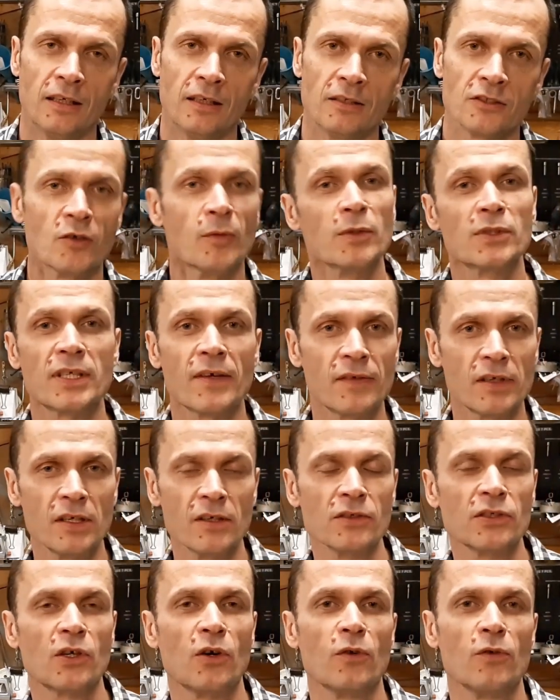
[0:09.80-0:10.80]
So about seventy
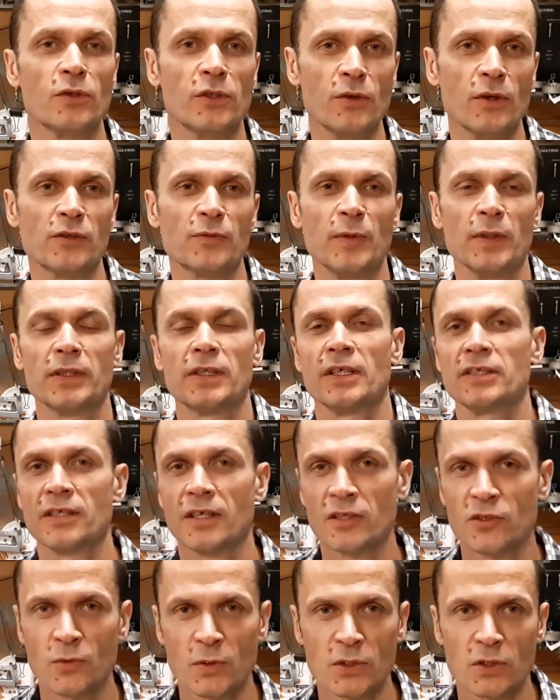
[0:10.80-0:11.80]
years ago, U S military
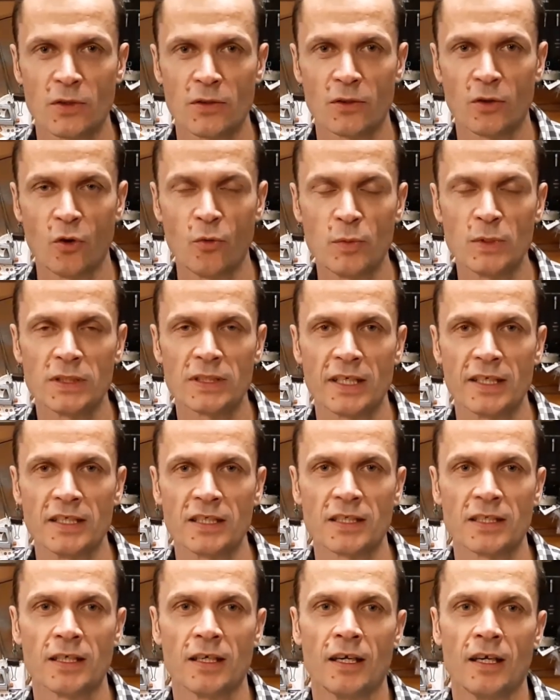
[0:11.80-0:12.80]
started switching all their open
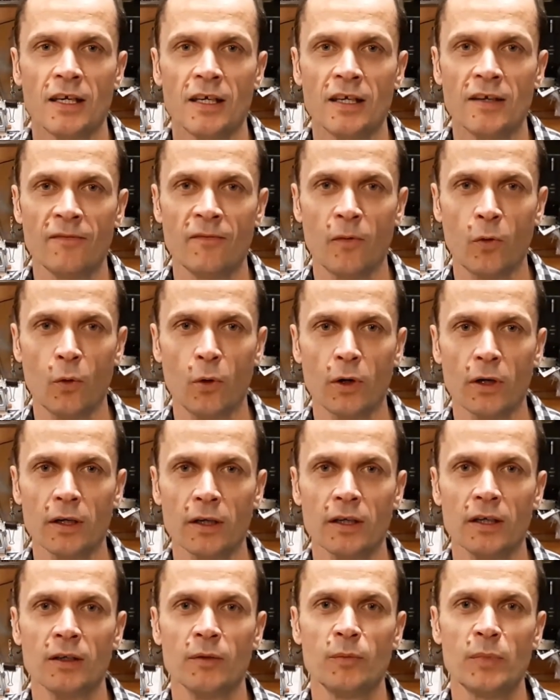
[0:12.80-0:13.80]
sights
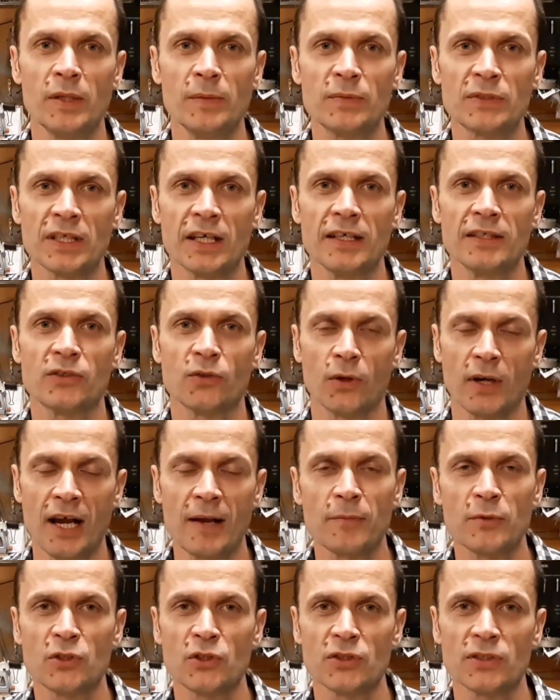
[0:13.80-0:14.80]
for peep sights or
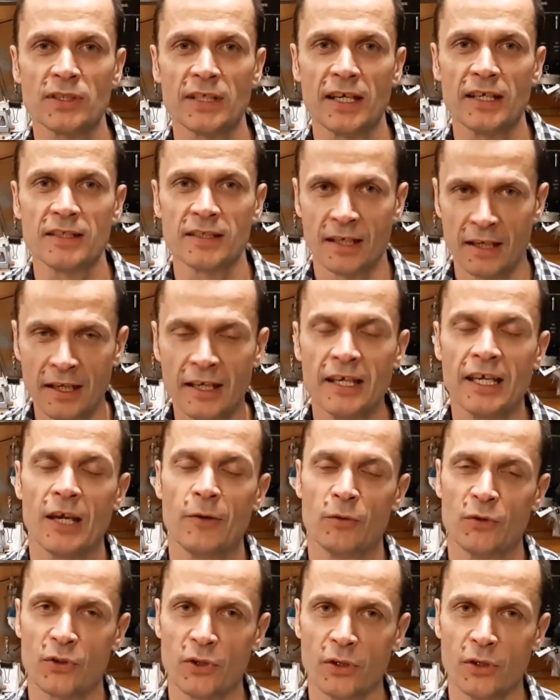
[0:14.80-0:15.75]
aperture sights, and with